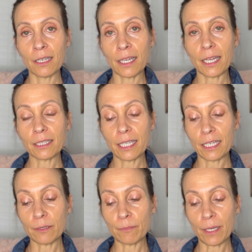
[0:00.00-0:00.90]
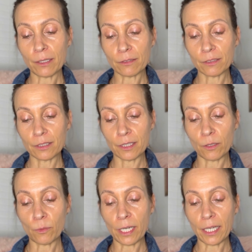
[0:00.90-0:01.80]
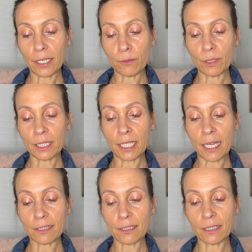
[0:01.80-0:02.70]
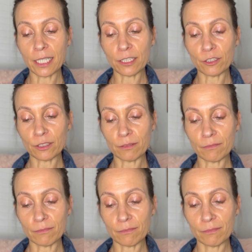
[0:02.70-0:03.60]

and let it melt away with the exhalation.